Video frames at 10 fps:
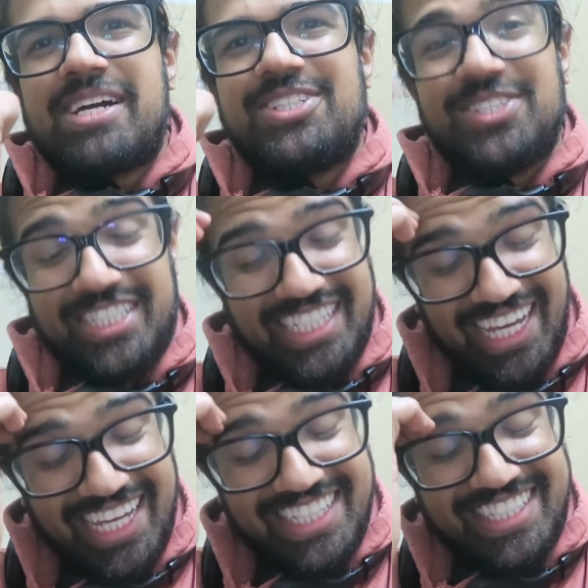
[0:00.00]
by Journey.
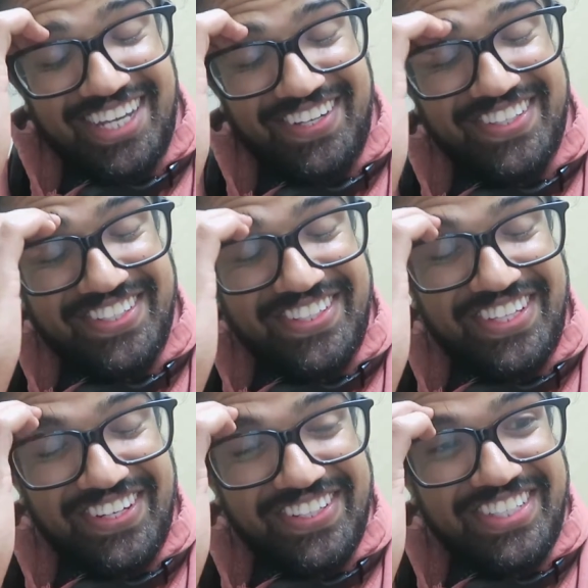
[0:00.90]
And so those are
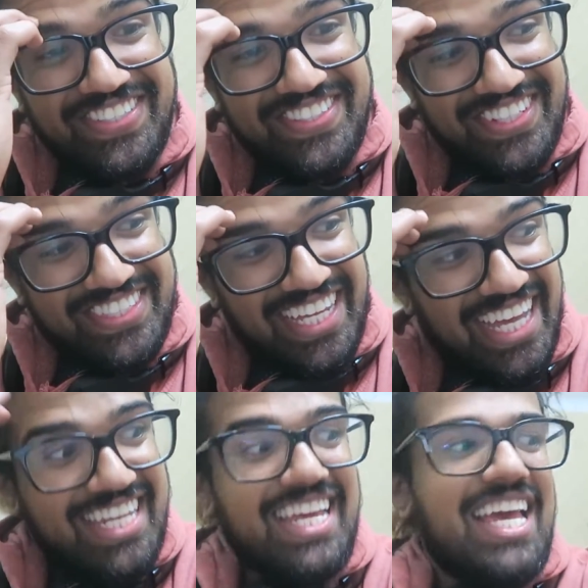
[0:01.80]
the only 2 songs I
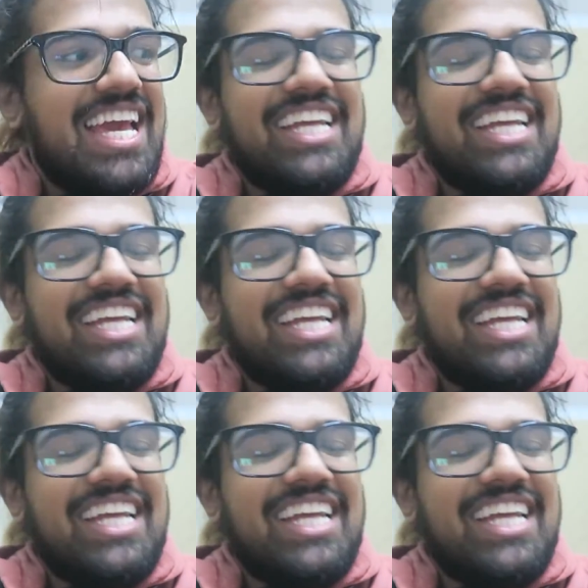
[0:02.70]
had.